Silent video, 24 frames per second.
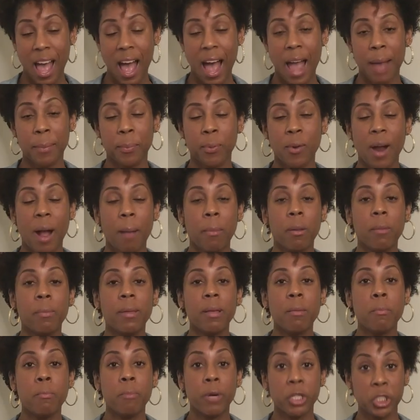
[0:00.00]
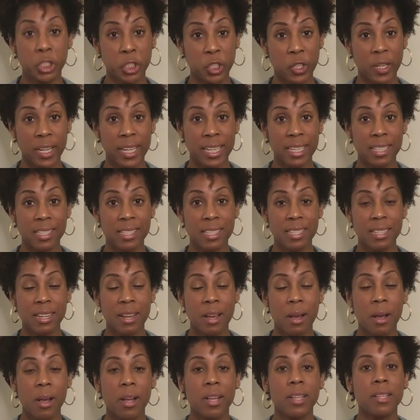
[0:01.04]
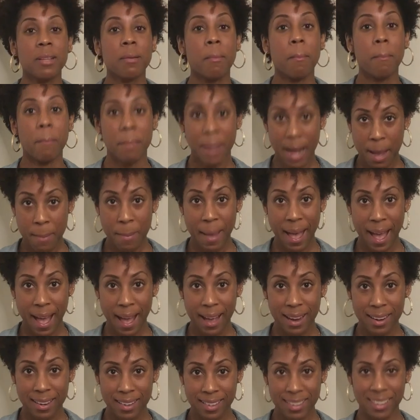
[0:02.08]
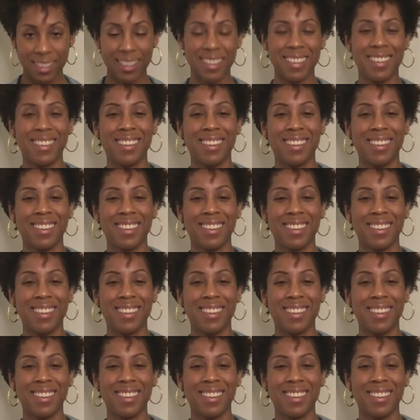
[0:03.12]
I probably butchered it, my bad.